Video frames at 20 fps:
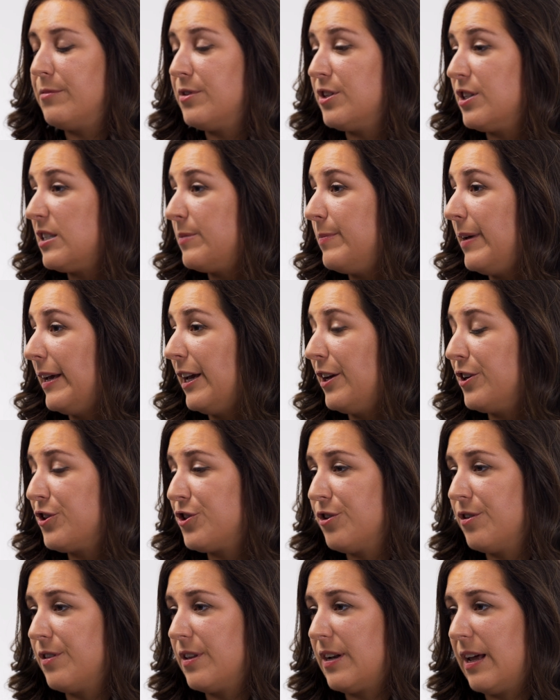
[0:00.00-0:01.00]
I'm just making
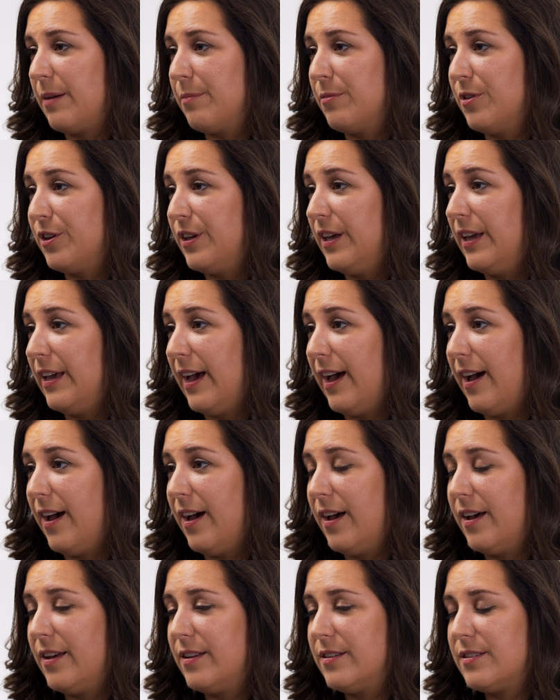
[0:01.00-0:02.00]
sure that I'm looking
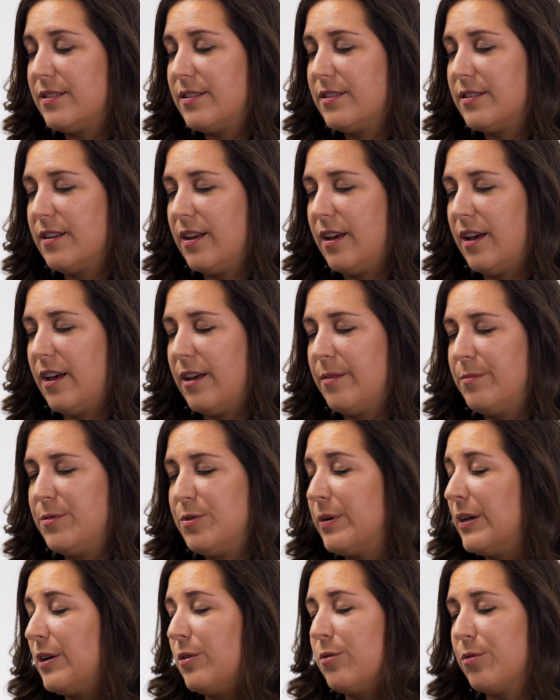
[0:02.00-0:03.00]
at
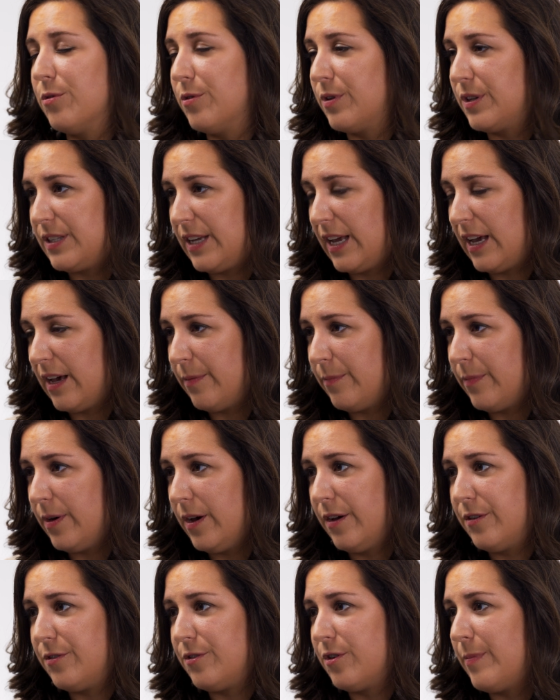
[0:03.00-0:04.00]
doing an oral exam
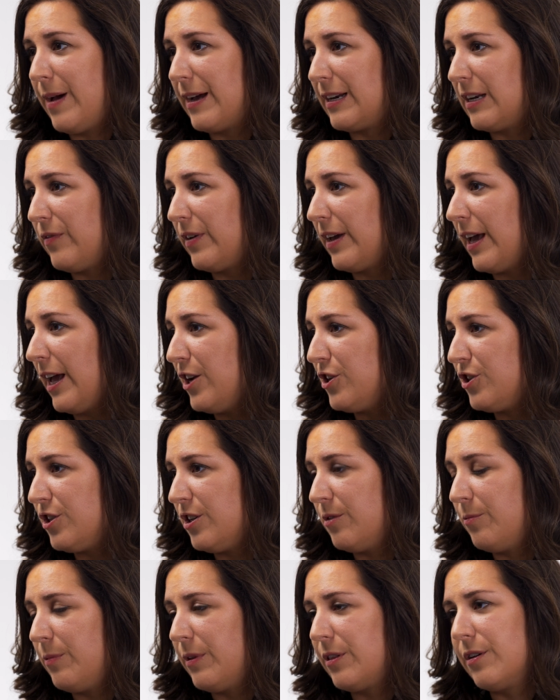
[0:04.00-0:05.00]
under
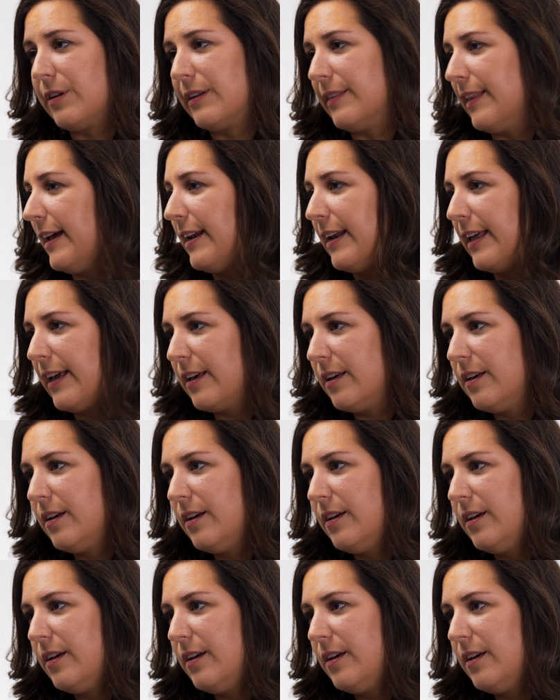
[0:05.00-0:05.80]
magnification with good lighting.